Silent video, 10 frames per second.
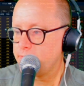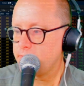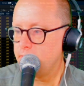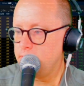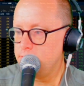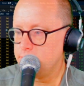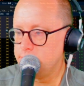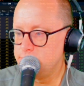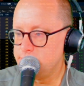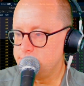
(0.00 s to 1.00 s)
and you could
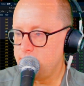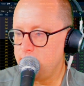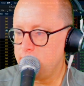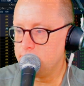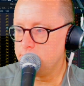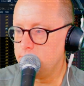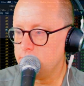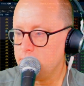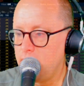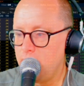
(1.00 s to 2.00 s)
just say,
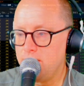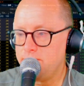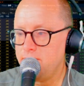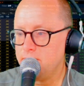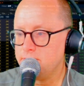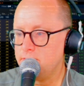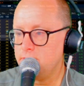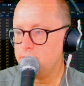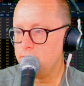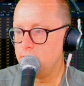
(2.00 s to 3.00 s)
look, I think that
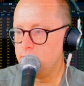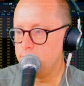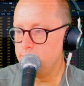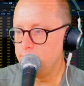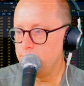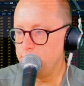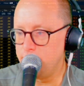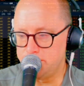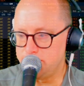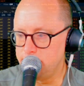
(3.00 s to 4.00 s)

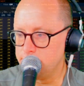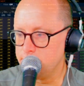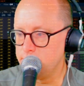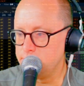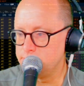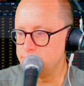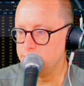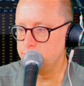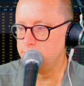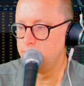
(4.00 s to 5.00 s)
it's either going
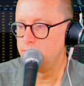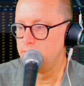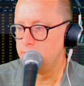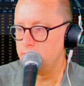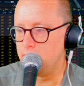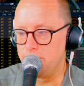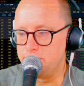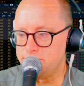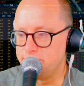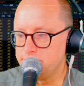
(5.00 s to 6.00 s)
to that
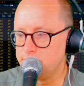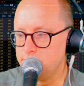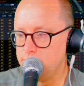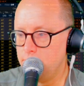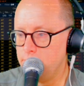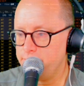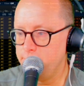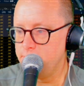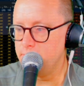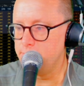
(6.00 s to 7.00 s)
stuff's going to go lower from
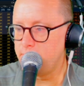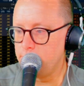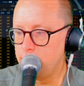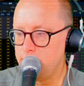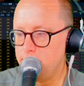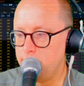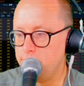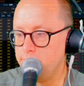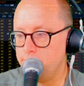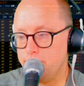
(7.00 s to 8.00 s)
here, but I want
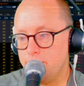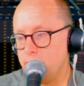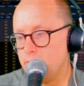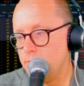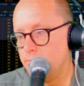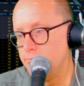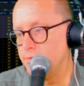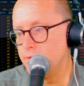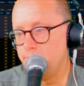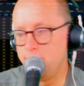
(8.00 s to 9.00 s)

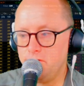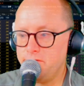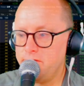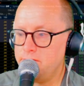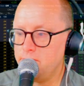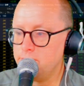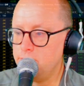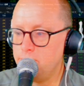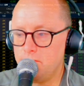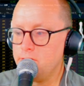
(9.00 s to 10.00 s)
to build in a little